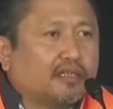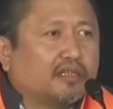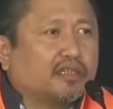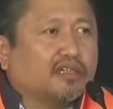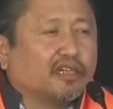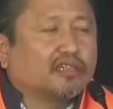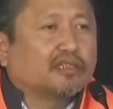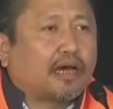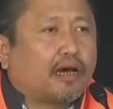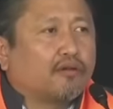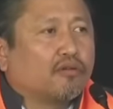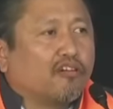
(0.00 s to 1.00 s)
60 years
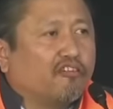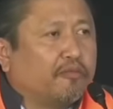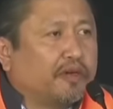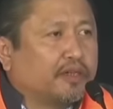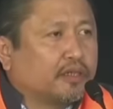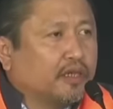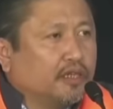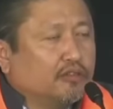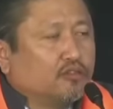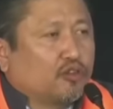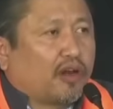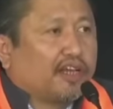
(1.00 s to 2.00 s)
down government
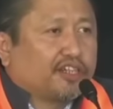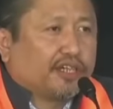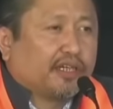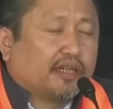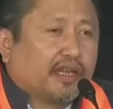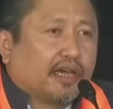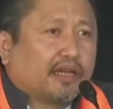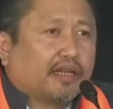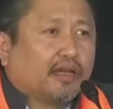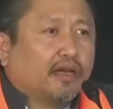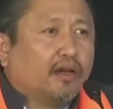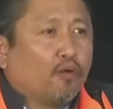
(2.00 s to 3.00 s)
Cholaje India
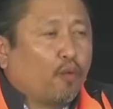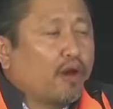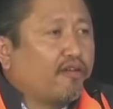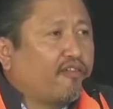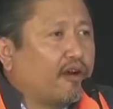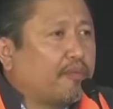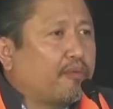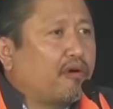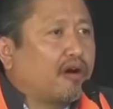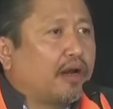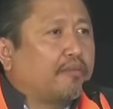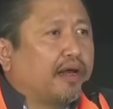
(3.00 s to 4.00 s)
de. Welfare
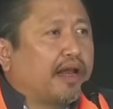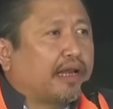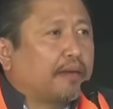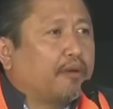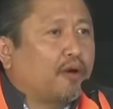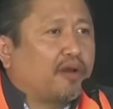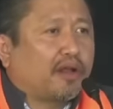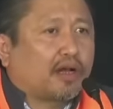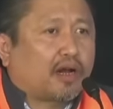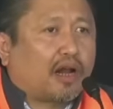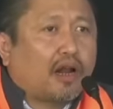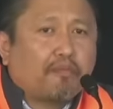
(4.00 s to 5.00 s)
program connected by
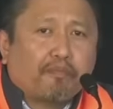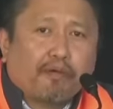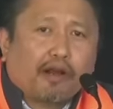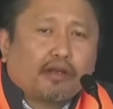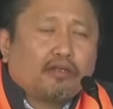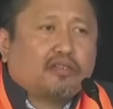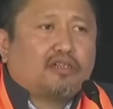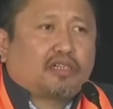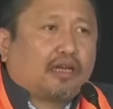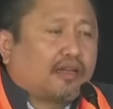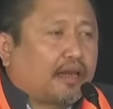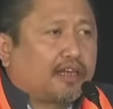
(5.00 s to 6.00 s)
corrupt
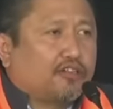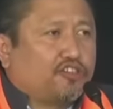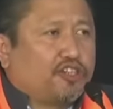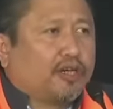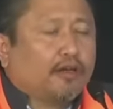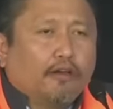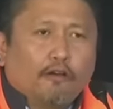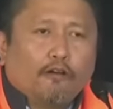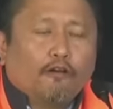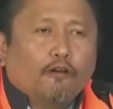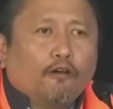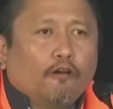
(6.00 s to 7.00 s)
practices can Tagije
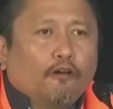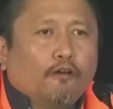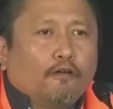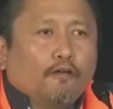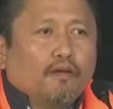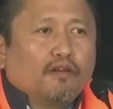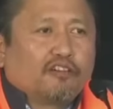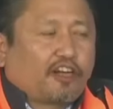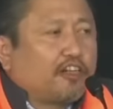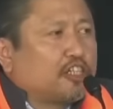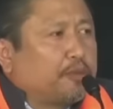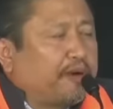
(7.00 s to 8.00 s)

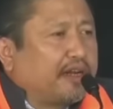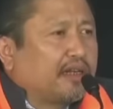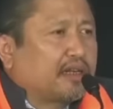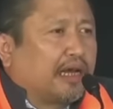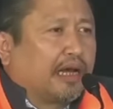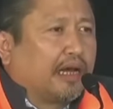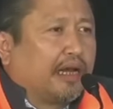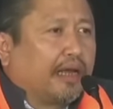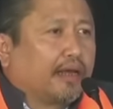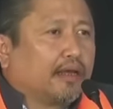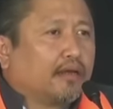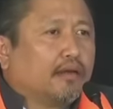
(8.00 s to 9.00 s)
Transparent
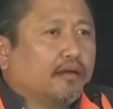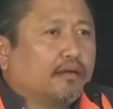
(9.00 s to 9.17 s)
Taganai